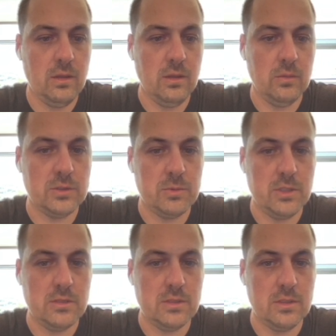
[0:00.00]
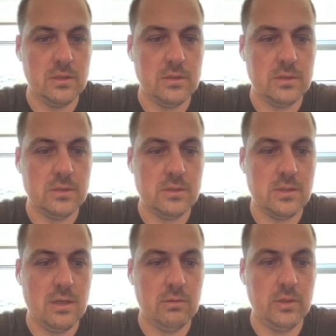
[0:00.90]
which means it is
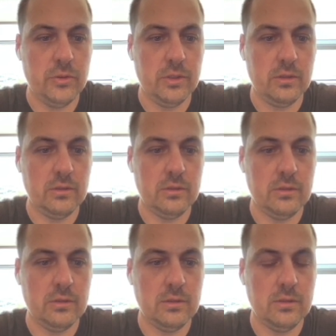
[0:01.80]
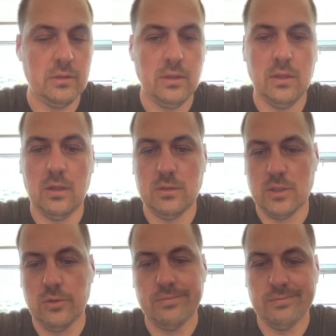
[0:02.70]
downloading. And
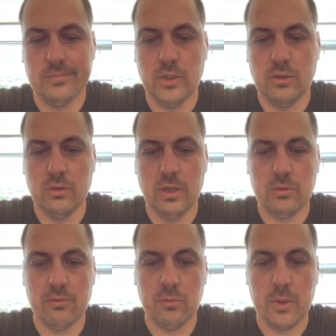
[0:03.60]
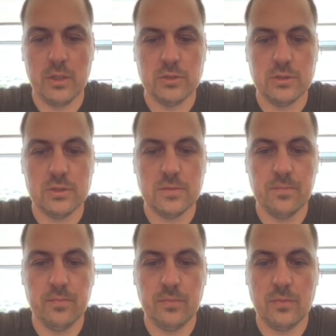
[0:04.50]
so you can do that with different packages
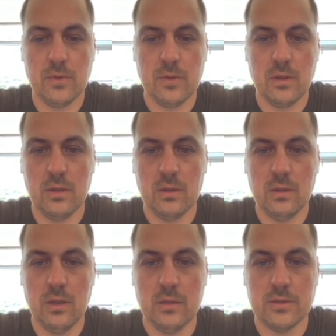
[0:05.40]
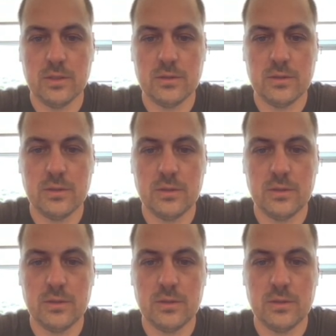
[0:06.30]
and datasets.